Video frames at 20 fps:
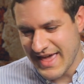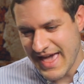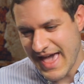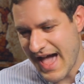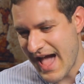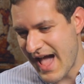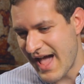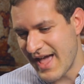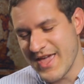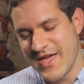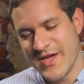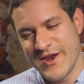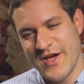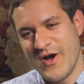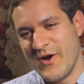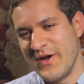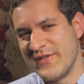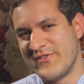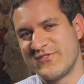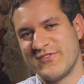Yeah, you
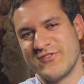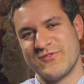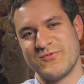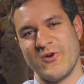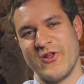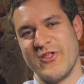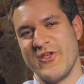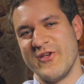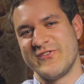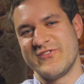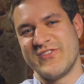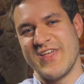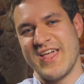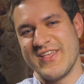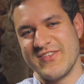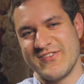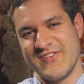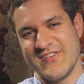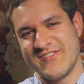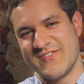know, it's just one of those
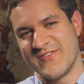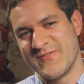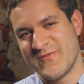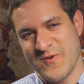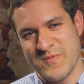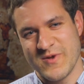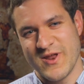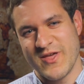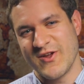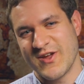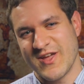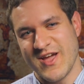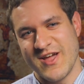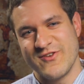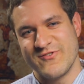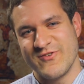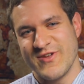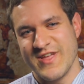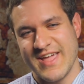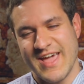things. It's from another
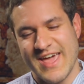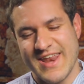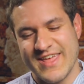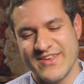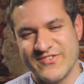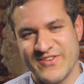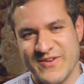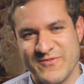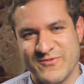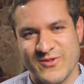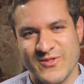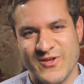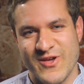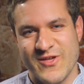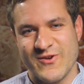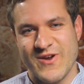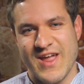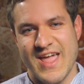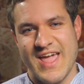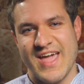country. You gotta shift to the
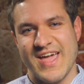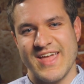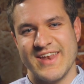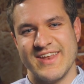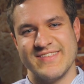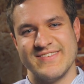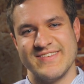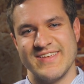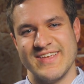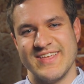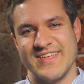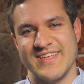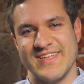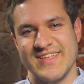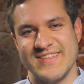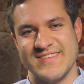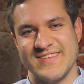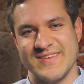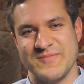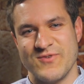other hand. It's
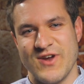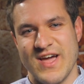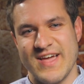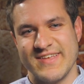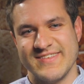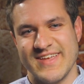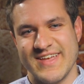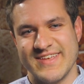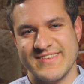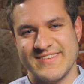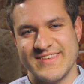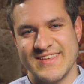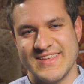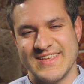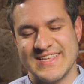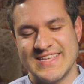a process.